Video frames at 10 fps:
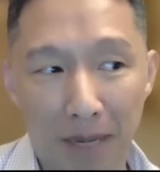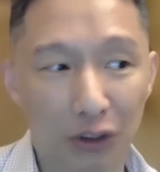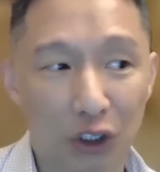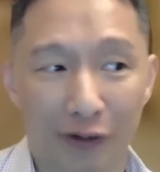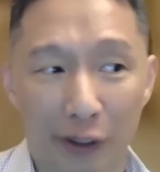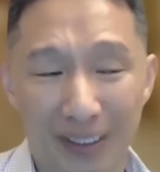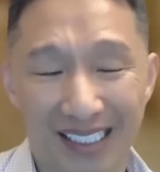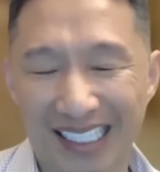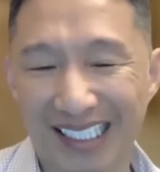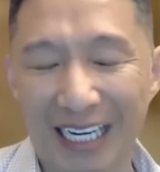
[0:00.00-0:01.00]
Silver was
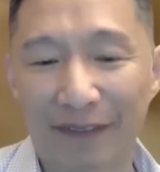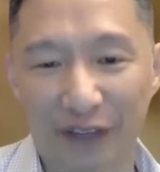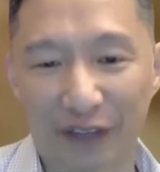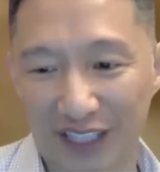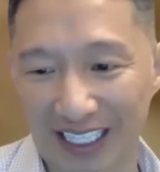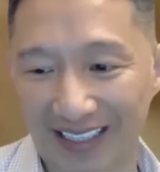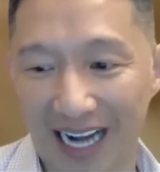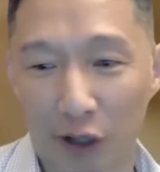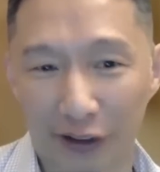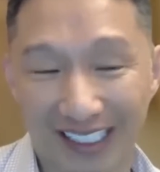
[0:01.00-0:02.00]
1650,
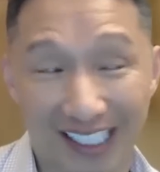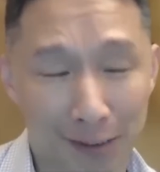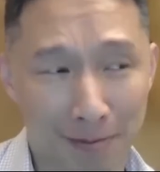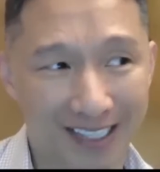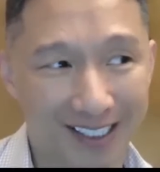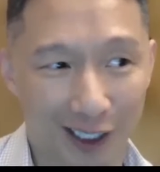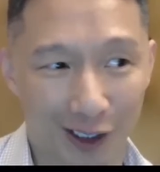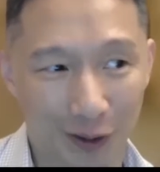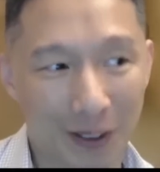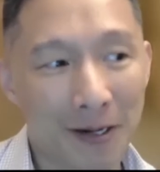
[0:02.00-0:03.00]
not only 6 months
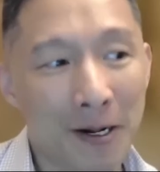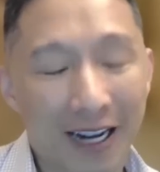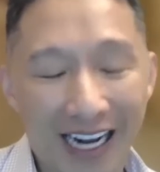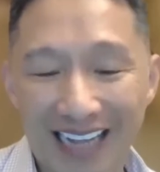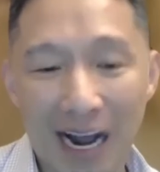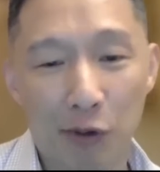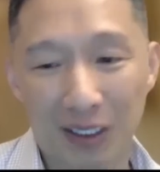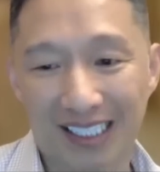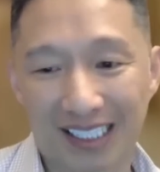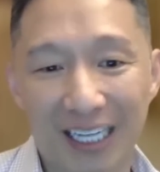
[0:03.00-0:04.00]
ago. And that was
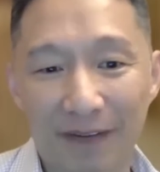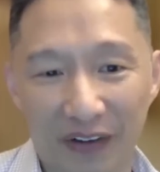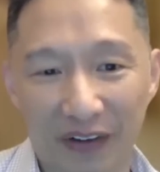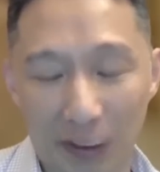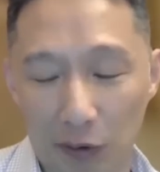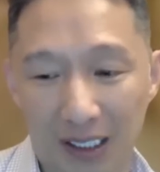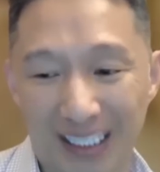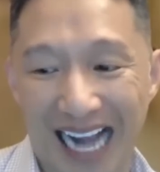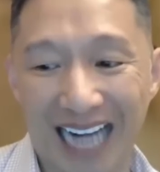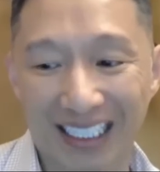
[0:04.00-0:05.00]
1650 was
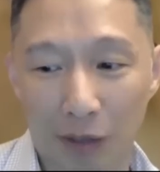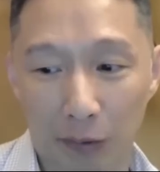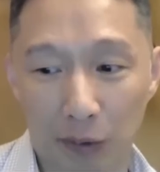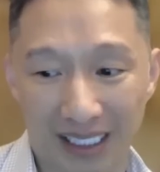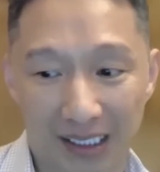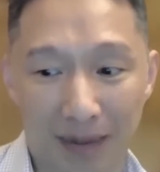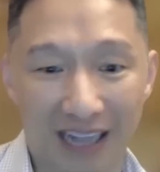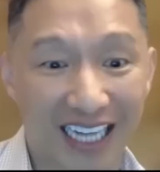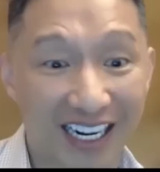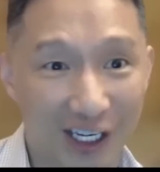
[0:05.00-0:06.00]
exactly what it was about
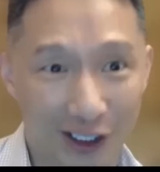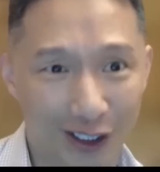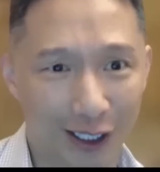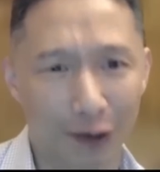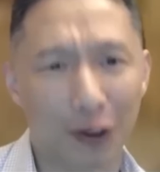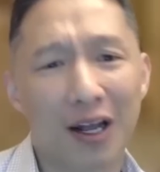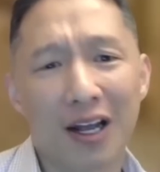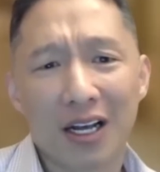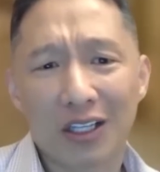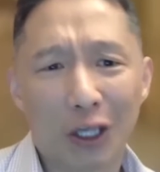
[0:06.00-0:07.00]
10 years ago.
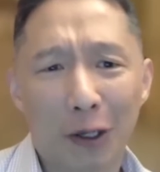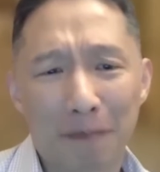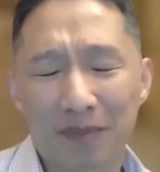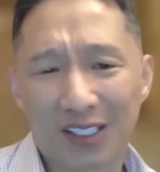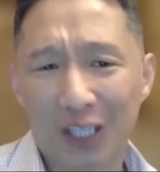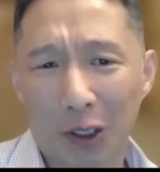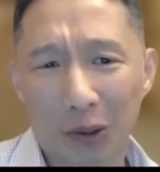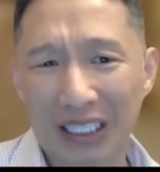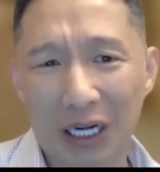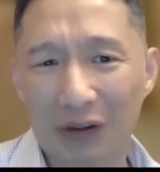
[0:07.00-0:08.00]
So
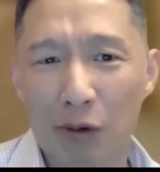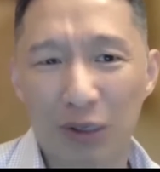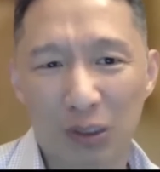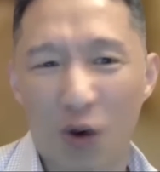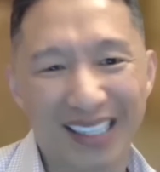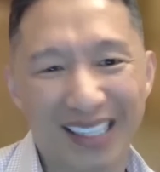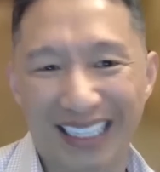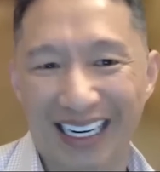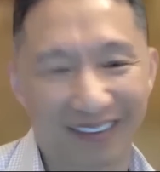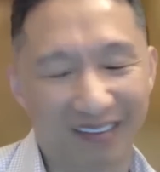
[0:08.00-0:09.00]
that was once in
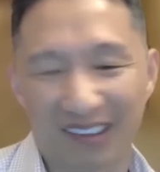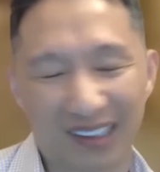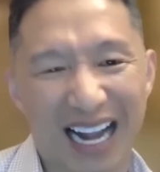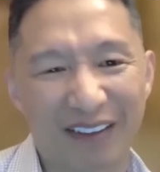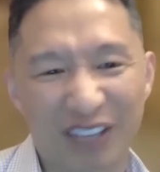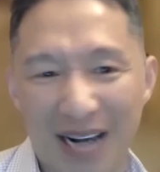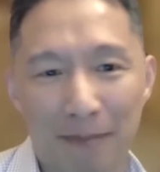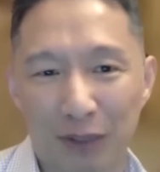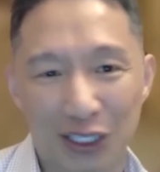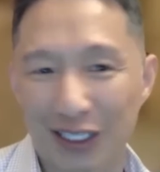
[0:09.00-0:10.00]
a lifetime
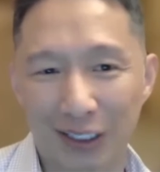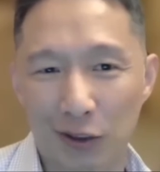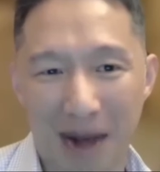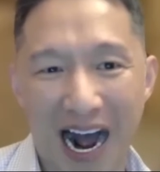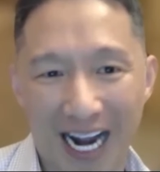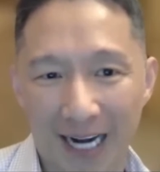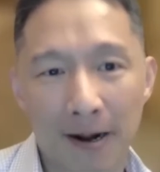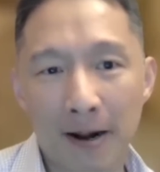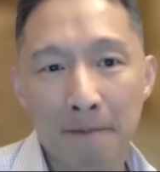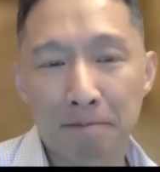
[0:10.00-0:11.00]
opportunity to buy.
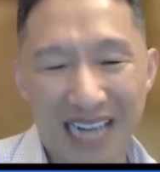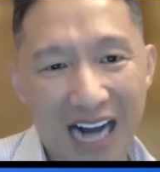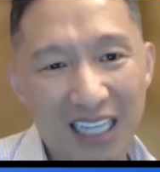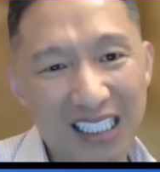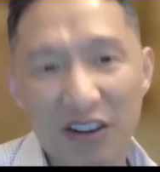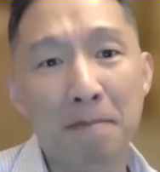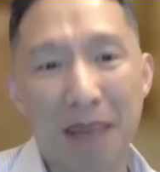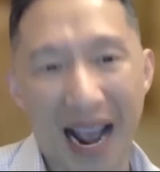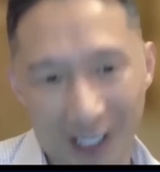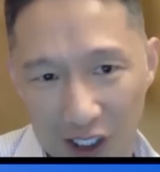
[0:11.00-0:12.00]
But now it's even
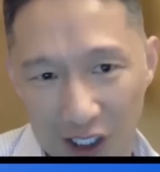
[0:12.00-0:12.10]
better.